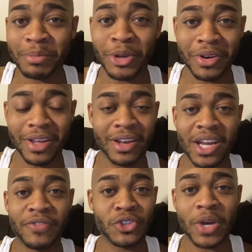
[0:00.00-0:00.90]
community
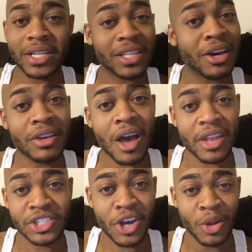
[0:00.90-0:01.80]
enough to try to tell y'all
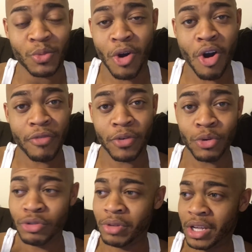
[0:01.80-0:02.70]
that y'all are wrong for
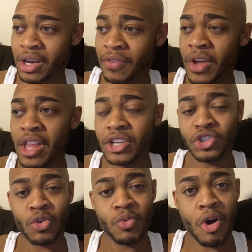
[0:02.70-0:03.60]
who you love,
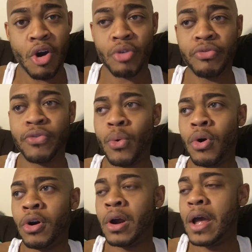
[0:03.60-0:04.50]
that you're wrong
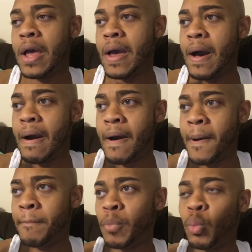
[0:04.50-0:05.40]
for
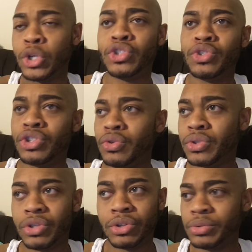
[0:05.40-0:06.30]
um, what you
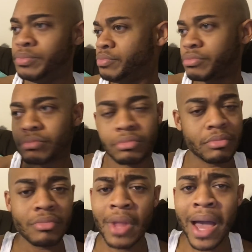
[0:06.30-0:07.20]
choose to do.
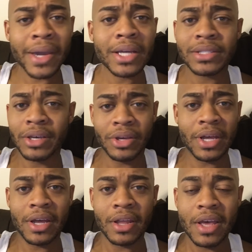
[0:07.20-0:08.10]
I can't tell you
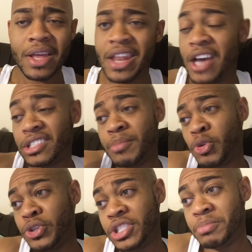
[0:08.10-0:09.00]
that. Now, some
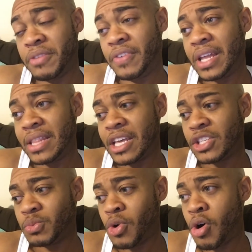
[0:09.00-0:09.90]
Christians may feel like
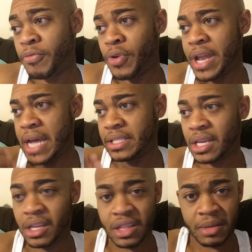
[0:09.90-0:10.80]
that's wrong for not
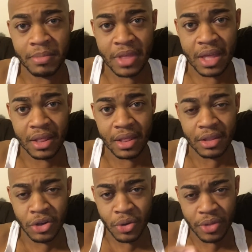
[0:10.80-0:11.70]
telling them that,
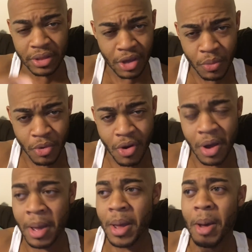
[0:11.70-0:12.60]
you know, that they're
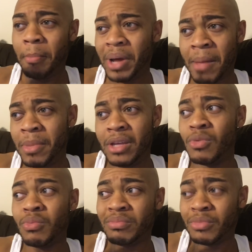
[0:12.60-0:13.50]
wrong. But I
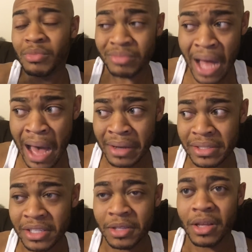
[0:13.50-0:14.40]
mean,
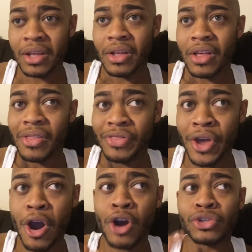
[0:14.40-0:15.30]
honestly,
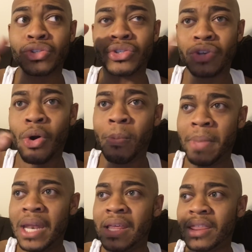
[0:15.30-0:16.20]
there are so
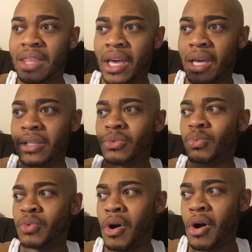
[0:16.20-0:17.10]
many things
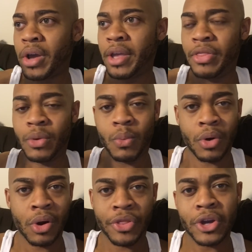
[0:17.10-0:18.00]
wrong in the
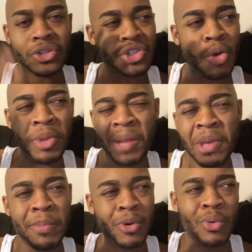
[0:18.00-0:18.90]
world. There are so many
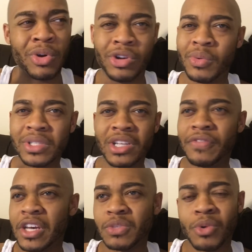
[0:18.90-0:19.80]
people who are doing
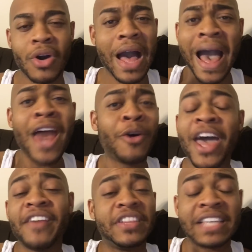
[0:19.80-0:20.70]
stuff that's wrong. I don't
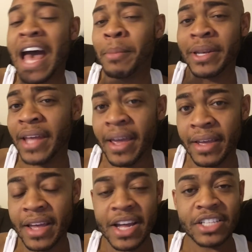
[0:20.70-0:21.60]
have the time of
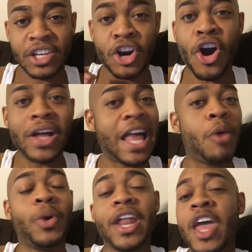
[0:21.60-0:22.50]
day to call
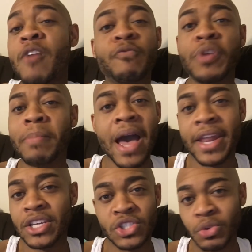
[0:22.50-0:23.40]
out what
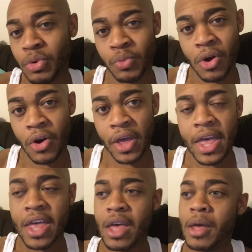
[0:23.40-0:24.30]
everybody is doing wrong
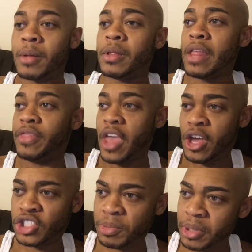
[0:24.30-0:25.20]
the
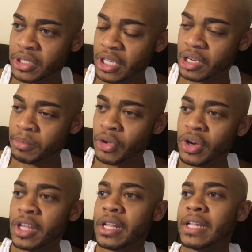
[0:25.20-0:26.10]
LGBT
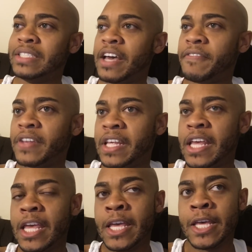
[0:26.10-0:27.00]
community
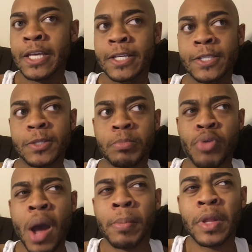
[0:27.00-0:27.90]
definitely is
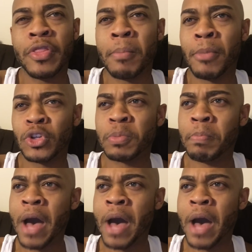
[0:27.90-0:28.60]
probably the most